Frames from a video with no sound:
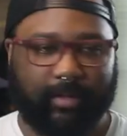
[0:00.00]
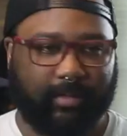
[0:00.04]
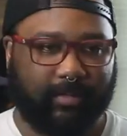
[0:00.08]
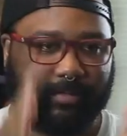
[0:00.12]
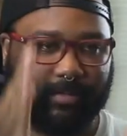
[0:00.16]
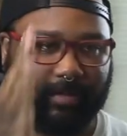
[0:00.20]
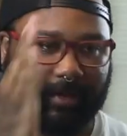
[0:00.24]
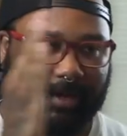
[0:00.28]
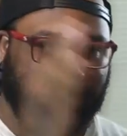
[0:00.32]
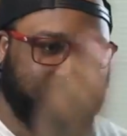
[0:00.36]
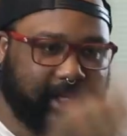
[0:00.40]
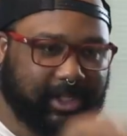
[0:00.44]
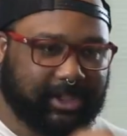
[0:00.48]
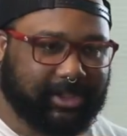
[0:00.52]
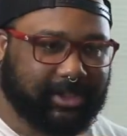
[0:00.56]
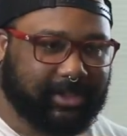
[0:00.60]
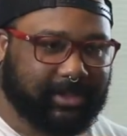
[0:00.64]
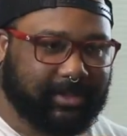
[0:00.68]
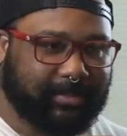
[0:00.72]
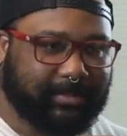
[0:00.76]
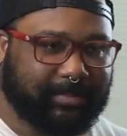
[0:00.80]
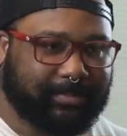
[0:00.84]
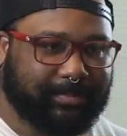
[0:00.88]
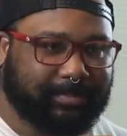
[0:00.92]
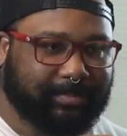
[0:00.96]
Felicia,
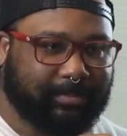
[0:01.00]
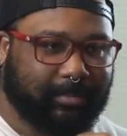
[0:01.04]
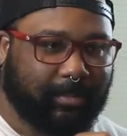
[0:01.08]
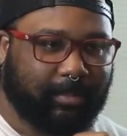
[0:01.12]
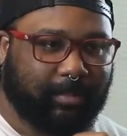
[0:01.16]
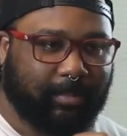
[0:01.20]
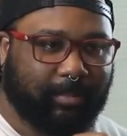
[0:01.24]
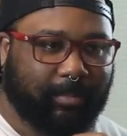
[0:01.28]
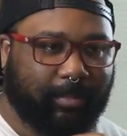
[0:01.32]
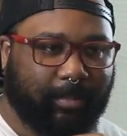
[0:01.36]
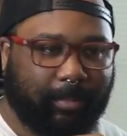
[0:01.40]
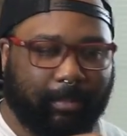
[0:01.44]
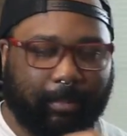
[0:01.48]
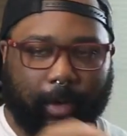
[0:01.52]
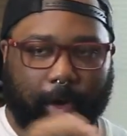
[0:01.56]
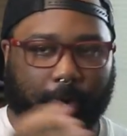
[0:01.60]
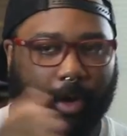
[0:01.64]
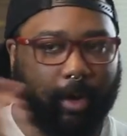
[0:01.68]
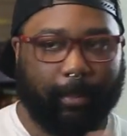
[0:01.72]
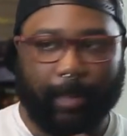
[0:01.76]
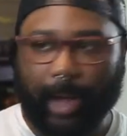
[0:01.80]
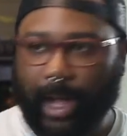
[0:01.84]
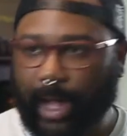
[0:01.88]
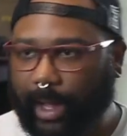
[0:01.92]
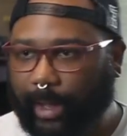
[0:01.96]
or
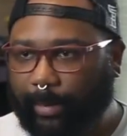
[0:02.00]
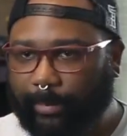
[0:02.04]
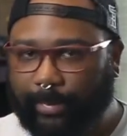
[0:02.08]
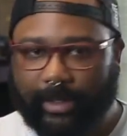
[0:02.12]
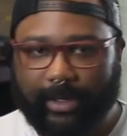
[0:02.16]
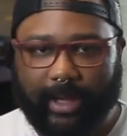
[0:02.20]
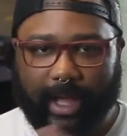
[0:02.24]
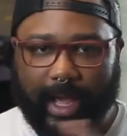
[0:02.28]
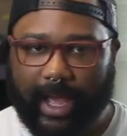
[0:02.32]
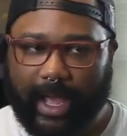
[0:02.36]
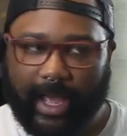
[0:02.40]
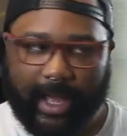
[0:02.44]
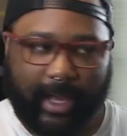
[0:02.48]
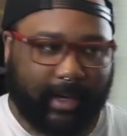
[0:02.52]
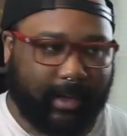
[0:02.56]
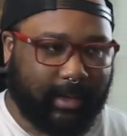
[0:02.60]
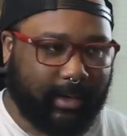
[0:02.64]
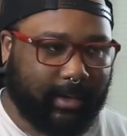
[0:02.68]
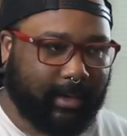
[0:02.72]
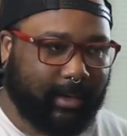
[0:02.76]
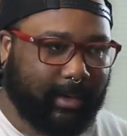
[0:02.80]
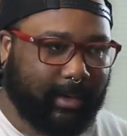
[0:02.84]
Mom and Dad,